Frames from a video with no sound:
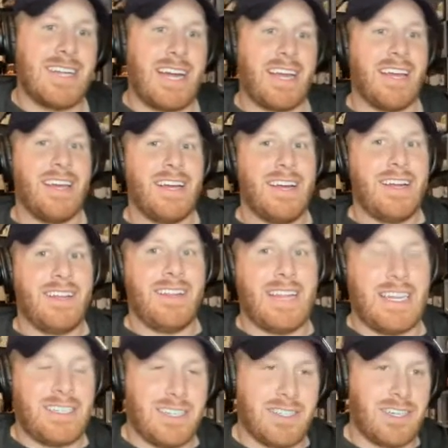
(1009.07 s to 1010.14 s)
like
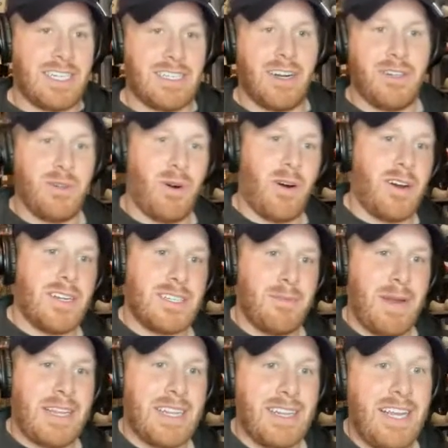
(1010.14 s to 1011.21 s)
it's also hardest to
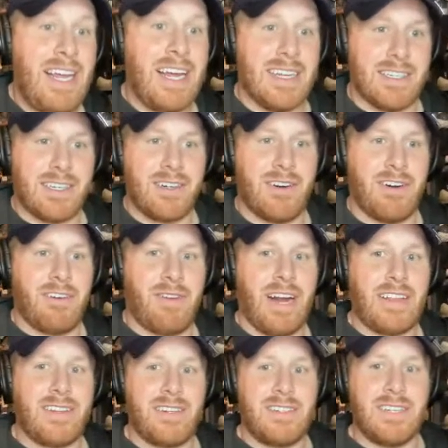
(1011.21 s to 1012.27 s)
make the league as a guard,
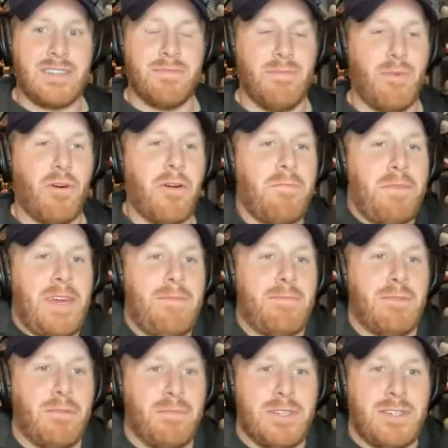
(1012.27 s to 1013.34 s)
right? There's just more
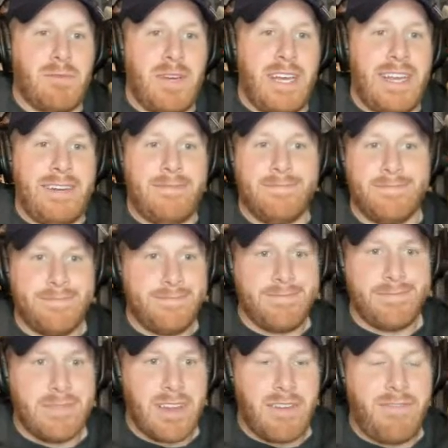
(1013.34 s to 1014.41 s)
people between
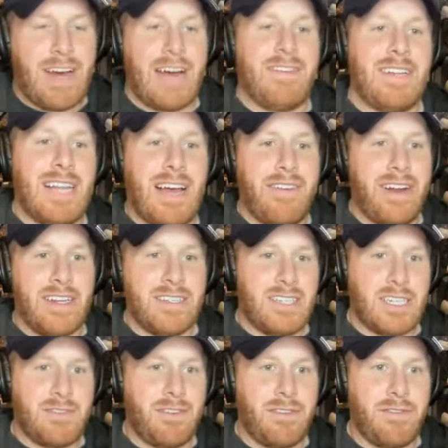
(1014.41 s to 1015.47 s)
5'11" and
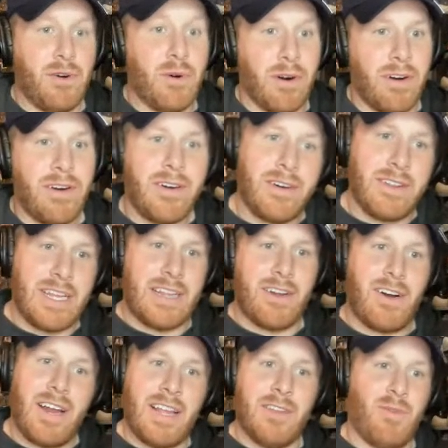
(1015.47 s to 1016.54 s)
6'4" than
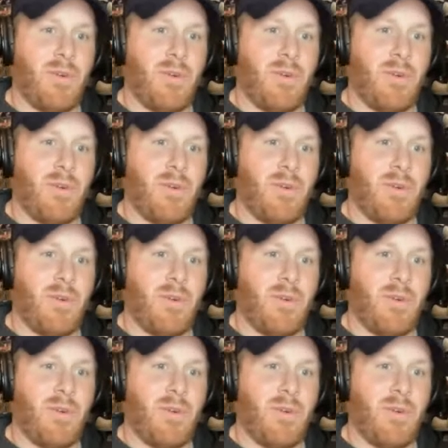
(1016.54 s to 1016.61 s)
there in the